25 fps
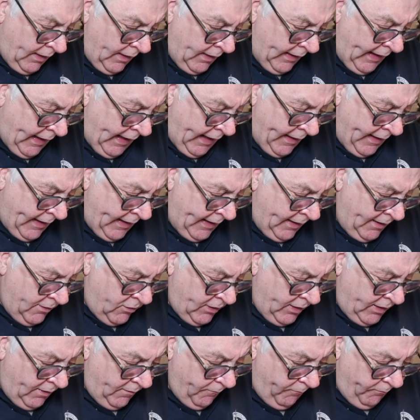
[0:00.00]
Again,
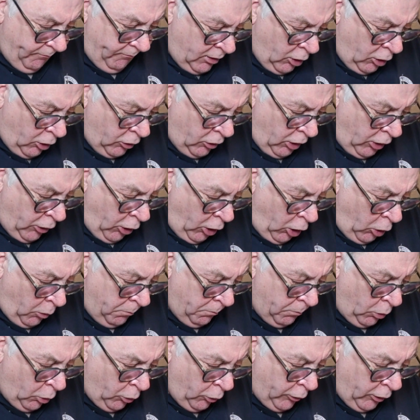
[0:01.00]
easy. Got an
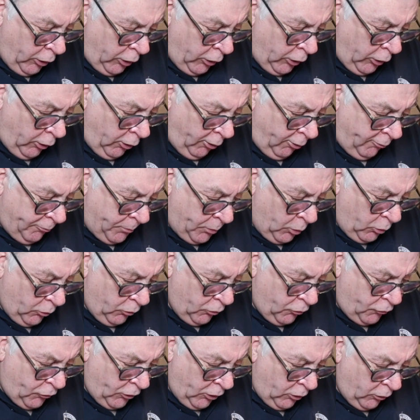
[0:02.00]
on button and an off
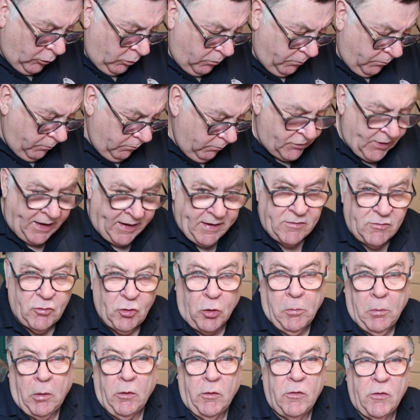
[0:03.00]
button. So set it to
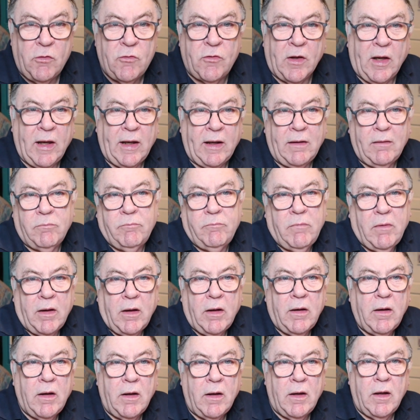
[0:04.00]
come on at, say,
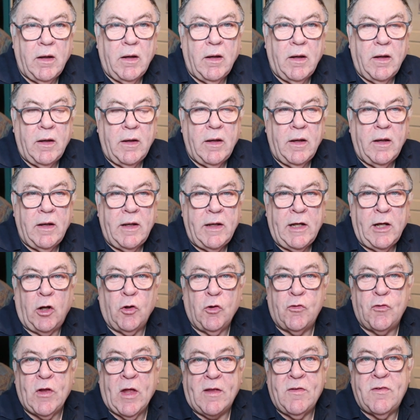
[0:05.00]
you
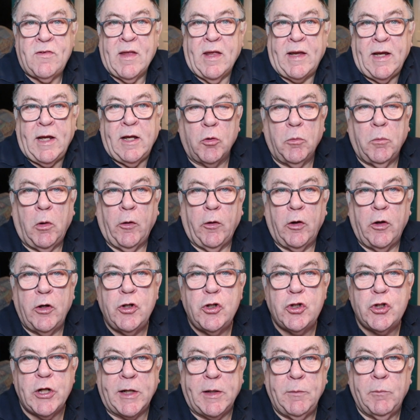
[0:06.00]
could set, say, to come on at a
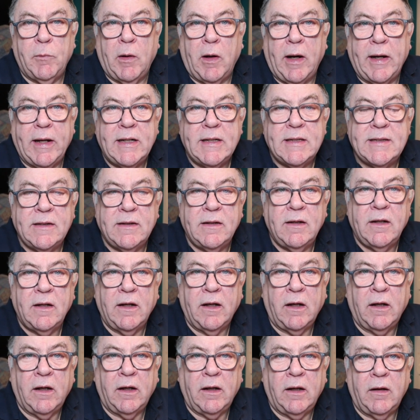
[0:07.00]
cheap rate.
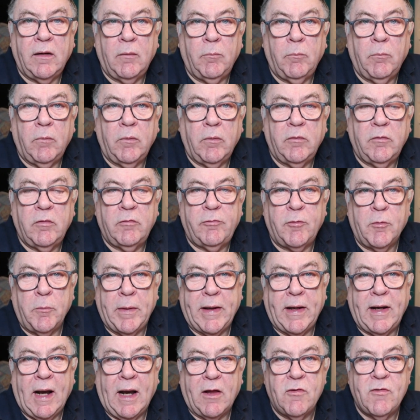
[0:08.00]
For
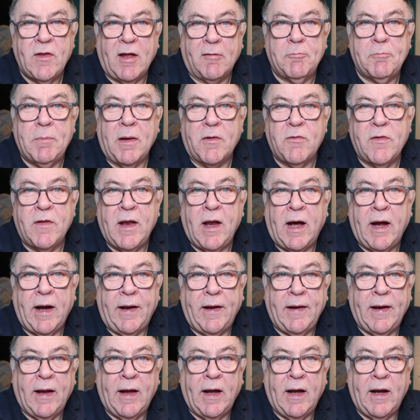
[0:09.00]
me, that's
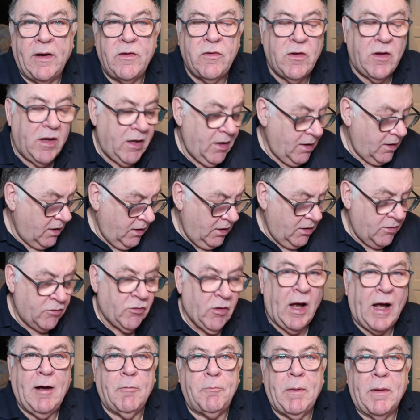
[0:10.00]
9:30 at night.
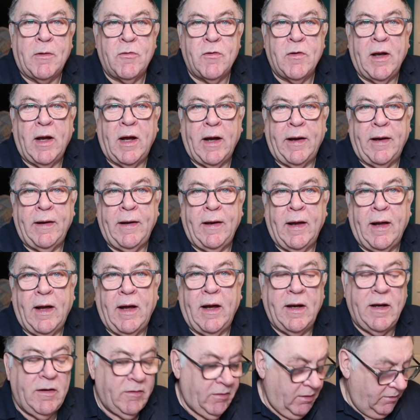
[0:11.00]
So 9:30 at
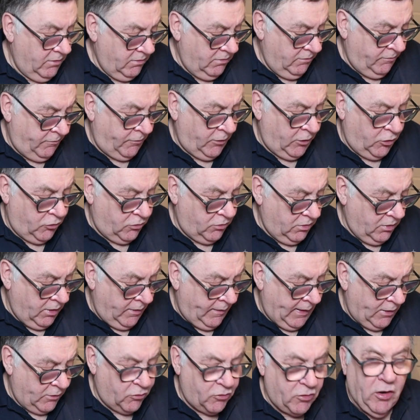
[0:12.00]
night,
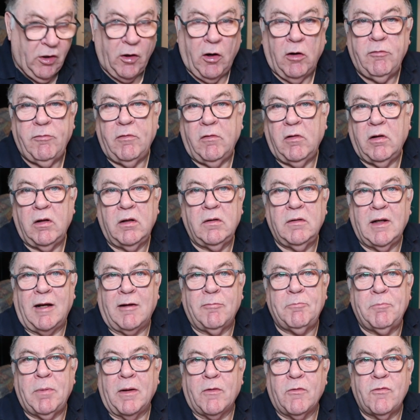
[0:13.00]
and then turn off at
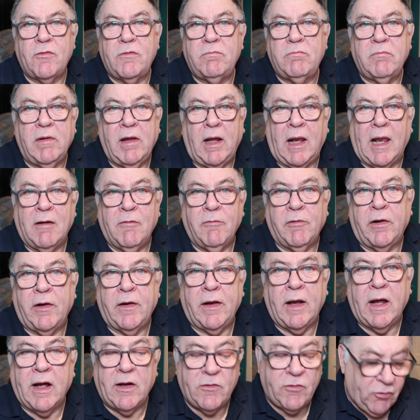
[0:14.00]
11:30 at
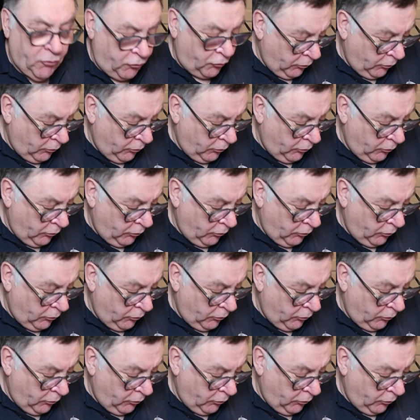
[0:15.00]
night or